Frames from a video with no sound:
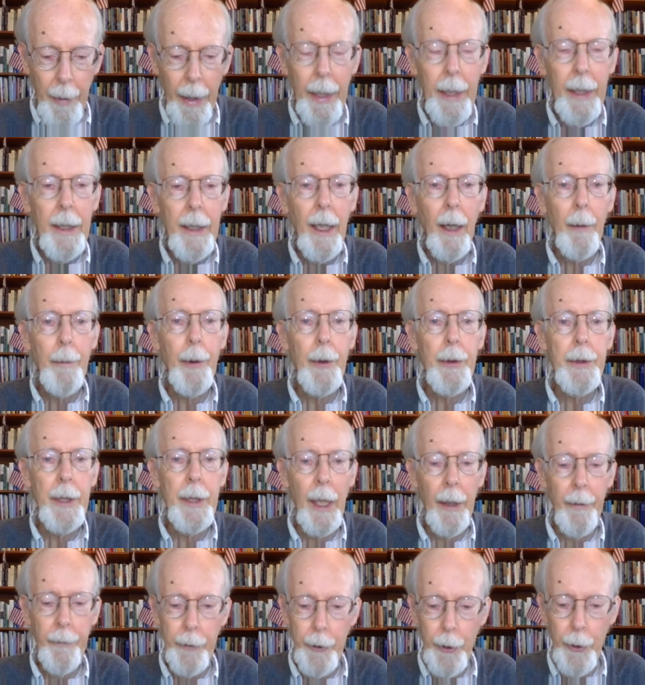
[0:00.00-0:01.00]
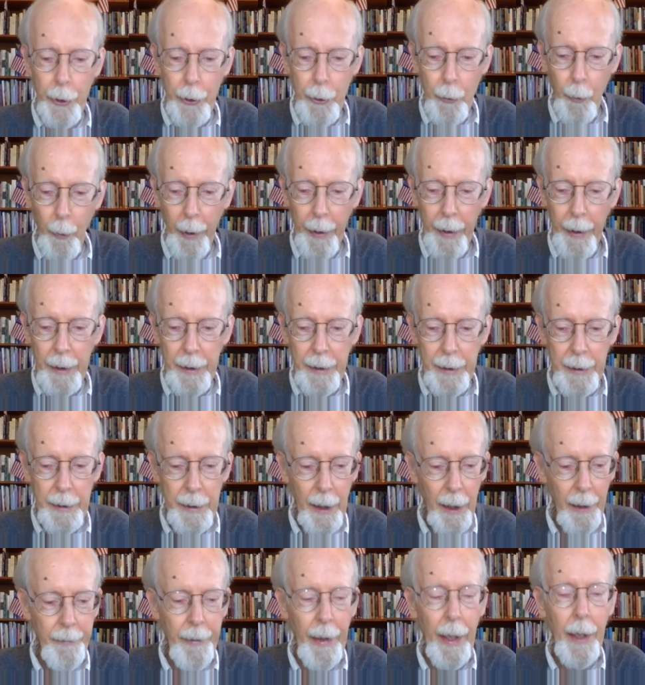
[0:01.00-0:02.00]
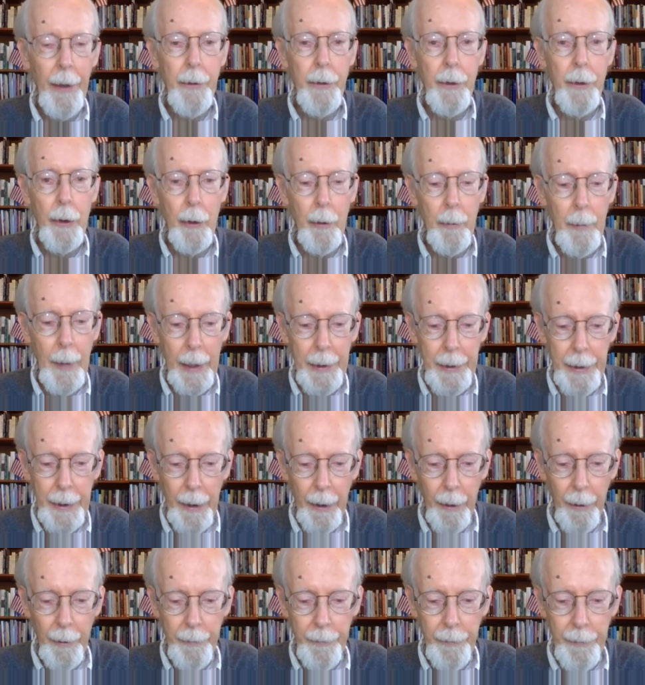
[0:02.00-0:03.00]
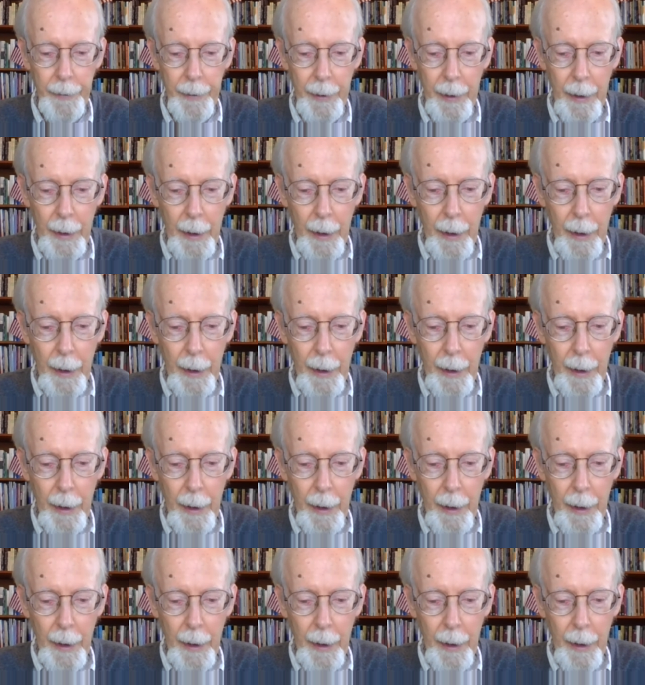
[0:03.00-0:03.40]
Many couples have church weddings. I've had 2 myself.